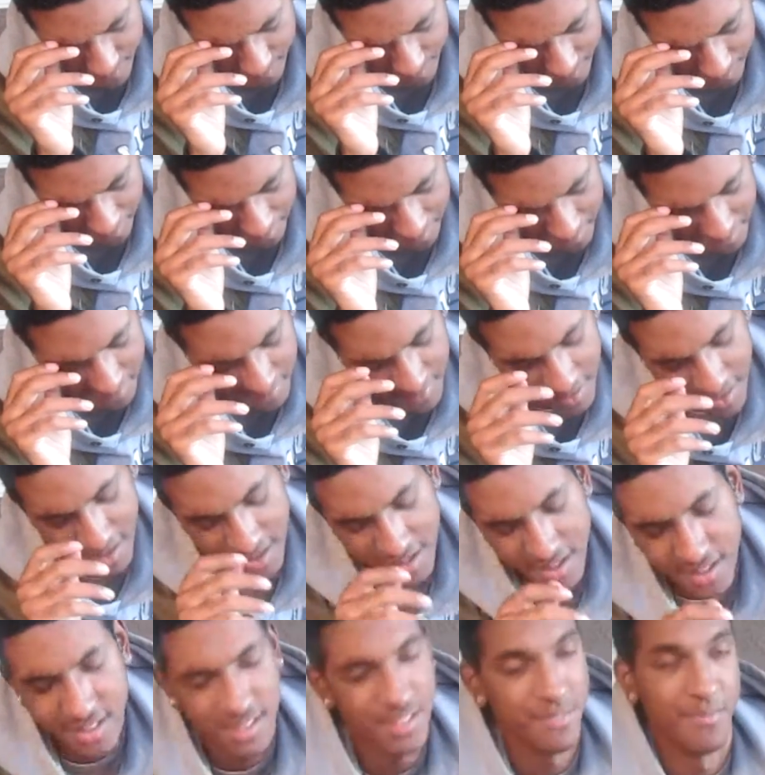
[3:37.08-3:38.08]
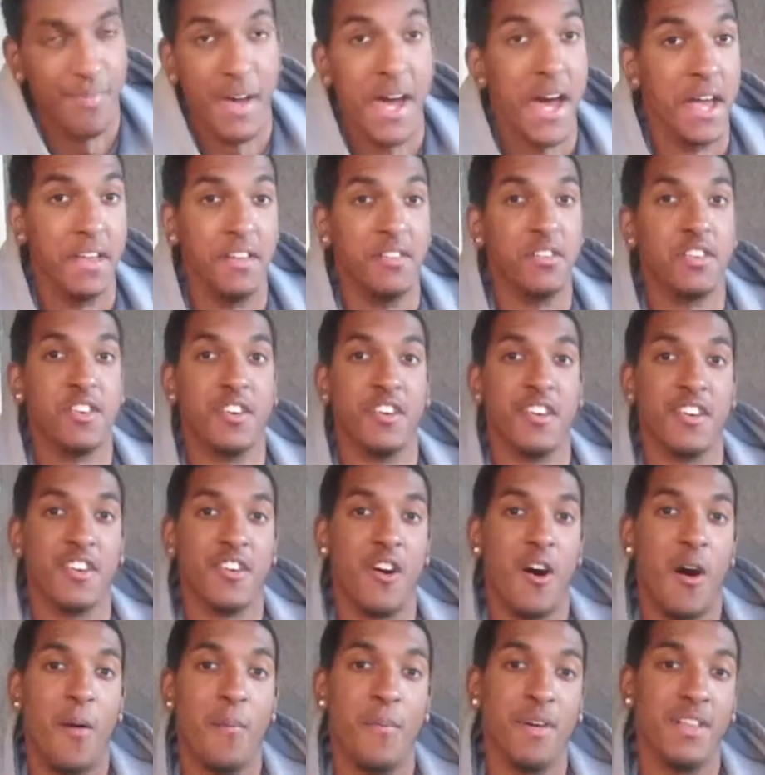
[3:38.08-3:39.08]
Hmm. Man, you could have
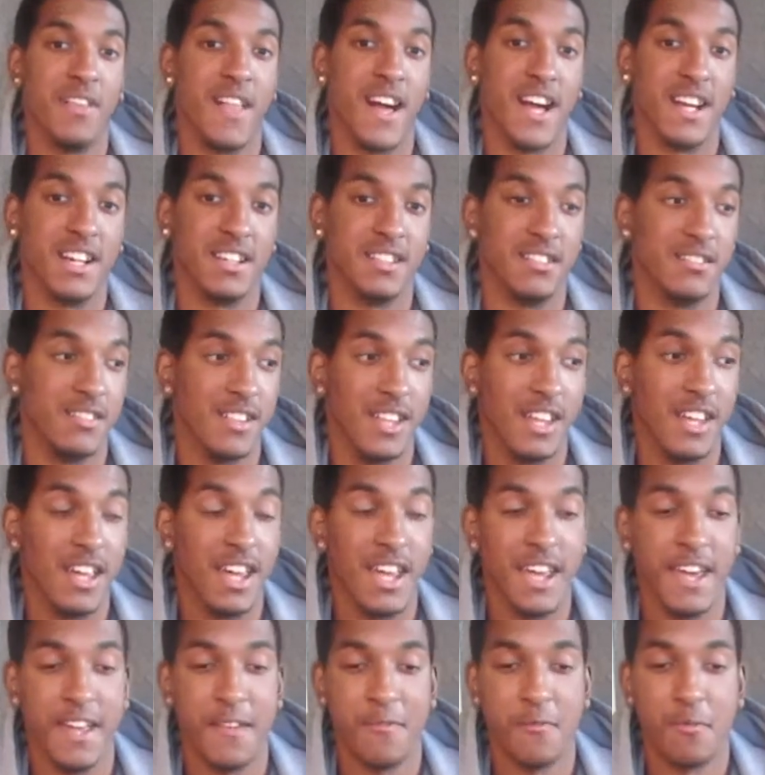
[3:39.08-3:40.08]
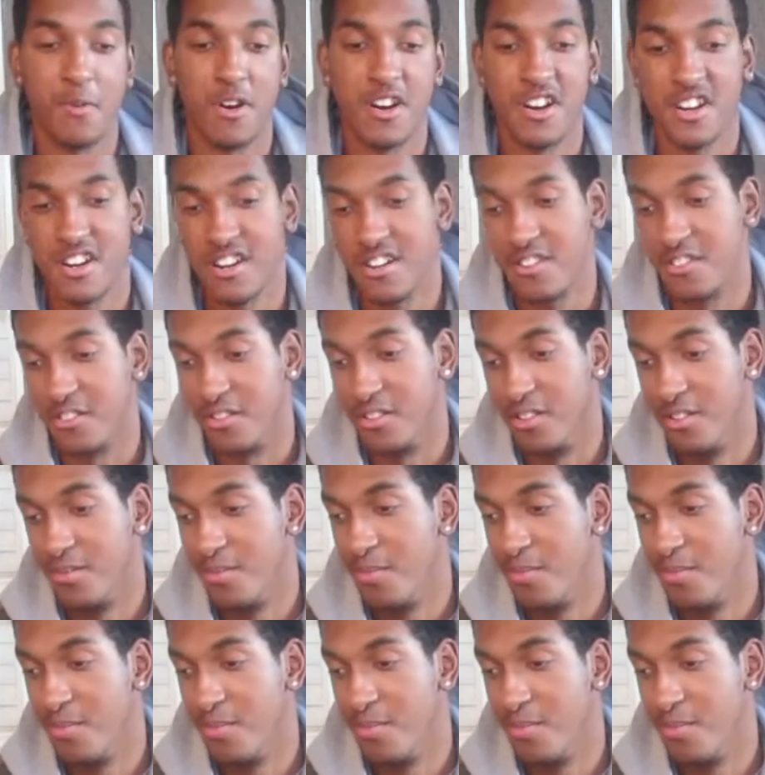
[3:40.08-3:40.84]
called me like the N word or